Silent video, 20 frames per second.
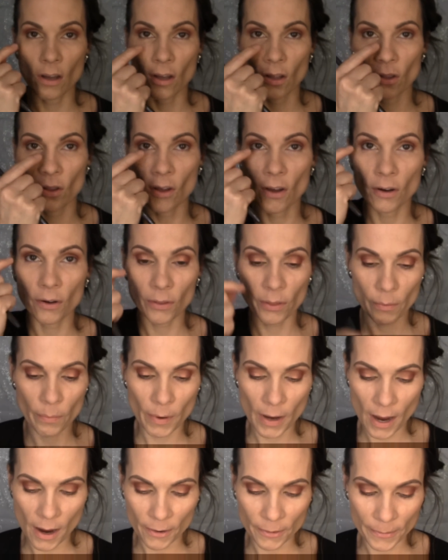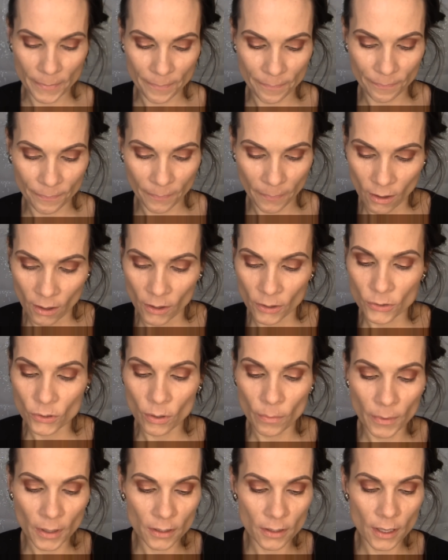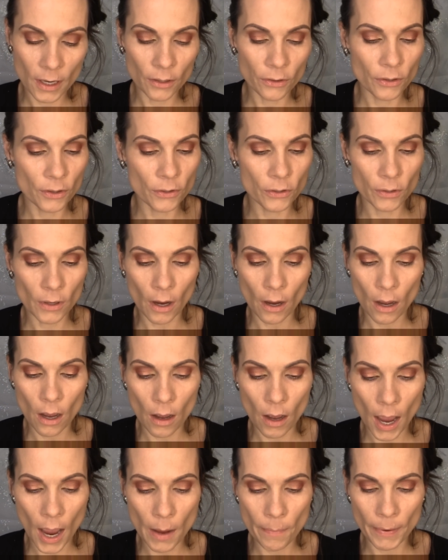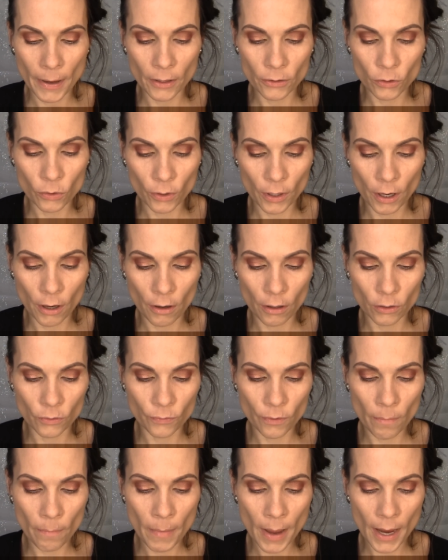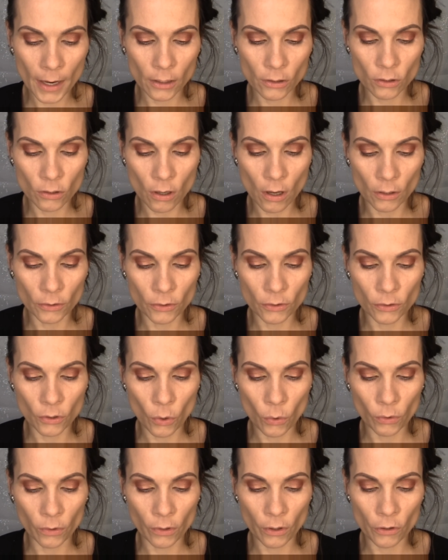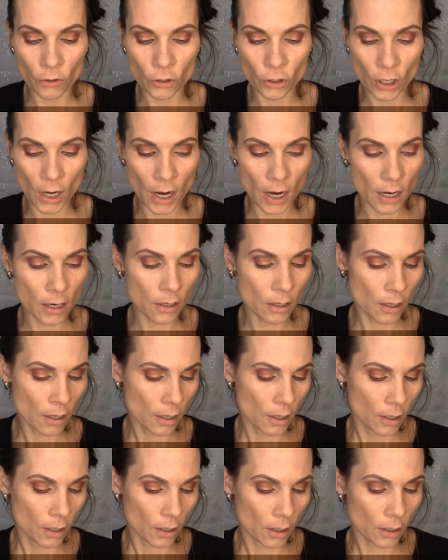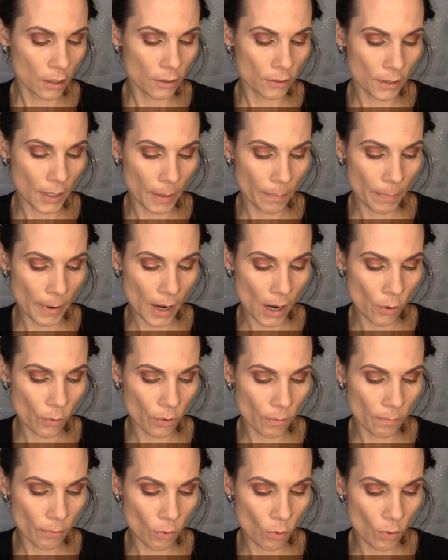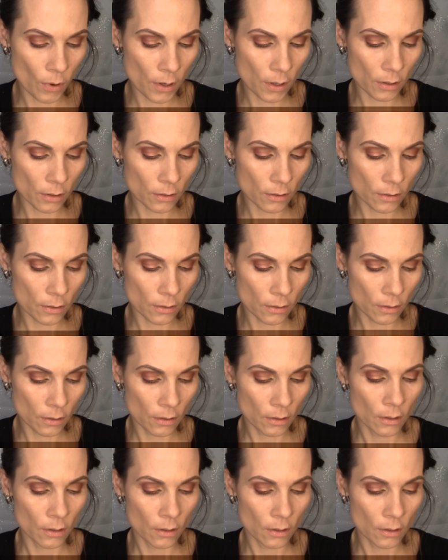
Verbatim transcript: along the bottom. So I'm going to take this uh, eye pencil here. It's from MAC. It's called Sew There Jade. It is a PowerPoint.